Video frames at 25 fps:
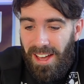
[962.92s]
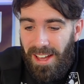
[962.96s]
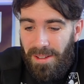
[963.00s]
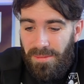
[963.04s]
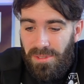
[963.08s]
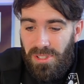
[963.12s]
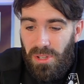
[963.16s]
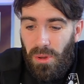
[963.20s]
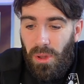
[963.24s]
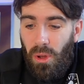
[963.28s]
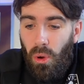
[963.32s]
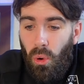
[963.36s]

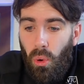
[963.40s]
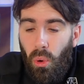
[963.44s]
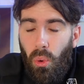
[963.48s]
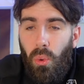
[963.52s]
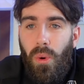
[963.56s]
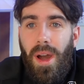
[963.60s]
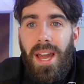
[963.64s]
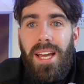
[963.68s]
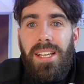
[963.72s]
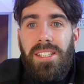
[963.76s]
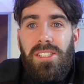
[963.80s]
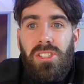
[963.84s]
So it
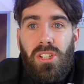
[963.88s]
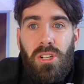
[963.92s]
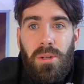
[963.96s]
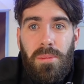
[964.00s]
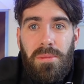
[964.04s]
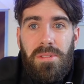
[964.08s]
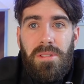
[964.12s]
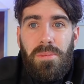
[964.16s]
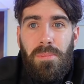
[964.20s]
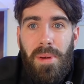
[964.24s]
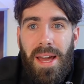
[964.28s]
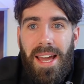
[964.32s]
always
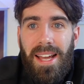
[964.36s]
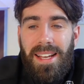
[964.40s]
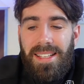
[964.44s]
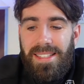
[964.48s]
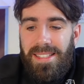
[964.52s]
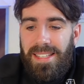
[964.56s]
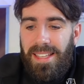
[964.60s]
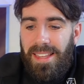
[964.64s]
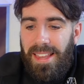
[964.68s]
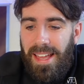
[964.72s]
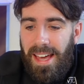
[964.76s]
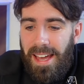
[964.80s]
comes back
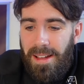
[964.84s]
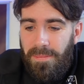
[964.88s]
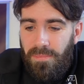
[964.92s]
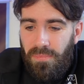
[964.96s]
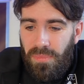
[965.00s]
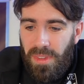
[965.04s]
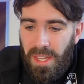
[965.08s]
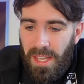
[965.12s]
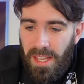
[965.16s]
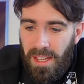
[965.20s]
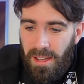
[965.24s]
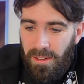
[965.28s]
to
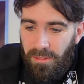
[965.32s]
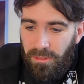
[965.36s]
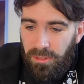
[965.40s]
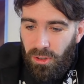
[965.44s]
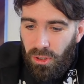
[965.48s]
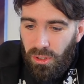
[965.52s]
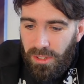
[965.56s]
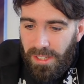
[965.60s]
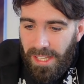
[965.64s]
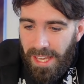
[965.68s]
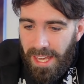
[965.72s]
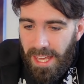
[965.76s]
that.
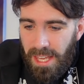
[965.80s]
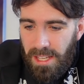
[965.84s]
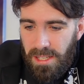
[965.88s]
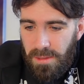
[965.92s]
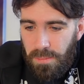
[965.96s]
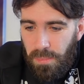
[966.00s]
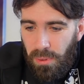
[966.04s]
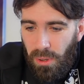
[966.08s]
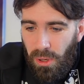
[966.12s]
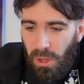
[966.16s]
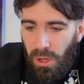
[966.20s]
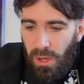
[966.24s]
Floody has
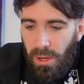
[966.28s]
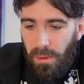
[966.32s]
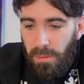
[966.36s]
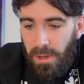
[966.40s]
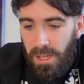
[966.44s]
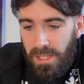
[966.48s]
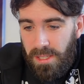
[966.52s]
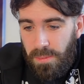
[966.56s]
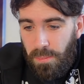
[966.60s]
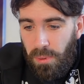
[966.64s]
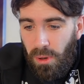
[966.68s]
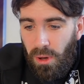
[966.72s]

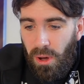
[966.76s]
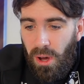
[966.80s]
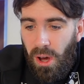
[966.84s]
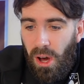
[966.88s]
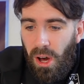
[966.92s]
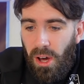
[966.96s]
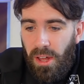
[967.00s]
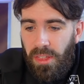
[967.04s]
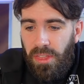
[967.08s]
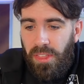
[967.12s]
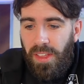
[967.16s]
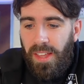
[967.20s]
put,
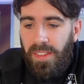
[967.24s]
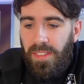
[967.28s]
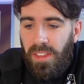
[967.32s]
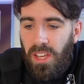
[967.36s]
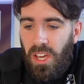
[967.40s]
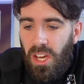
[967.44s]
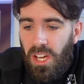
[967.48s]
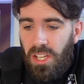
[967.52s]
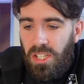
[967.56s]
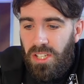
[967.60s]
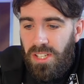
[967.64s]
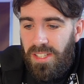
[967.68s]
I think the
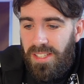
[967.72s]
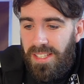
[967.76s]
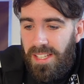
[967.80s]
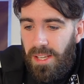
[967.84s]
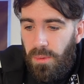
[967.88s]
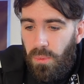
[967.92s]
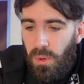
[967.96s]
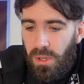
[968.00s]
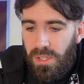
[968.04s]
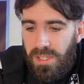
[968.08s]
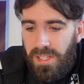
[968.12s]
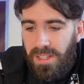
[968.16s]
urgency
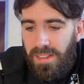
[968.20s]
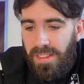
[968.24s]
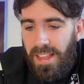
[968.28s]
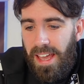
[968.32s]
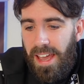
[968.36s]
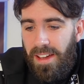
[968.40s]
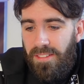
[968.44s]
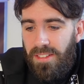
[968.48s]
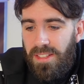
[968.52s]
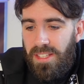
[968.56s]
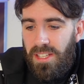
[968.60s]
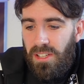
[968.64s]
wasn't
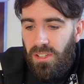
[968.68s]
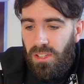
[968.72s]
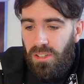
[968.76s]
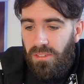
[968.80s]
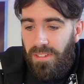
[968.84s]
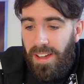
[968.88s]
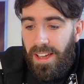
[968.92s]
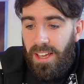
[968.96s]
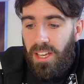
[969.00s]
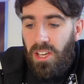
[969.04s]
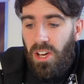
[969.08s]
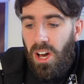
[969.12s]
there until the
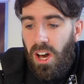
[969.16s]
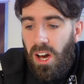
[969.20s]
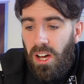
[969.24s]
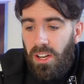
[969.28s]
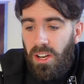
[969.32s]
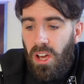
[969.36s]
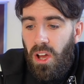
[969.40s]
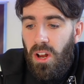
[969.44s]
red card.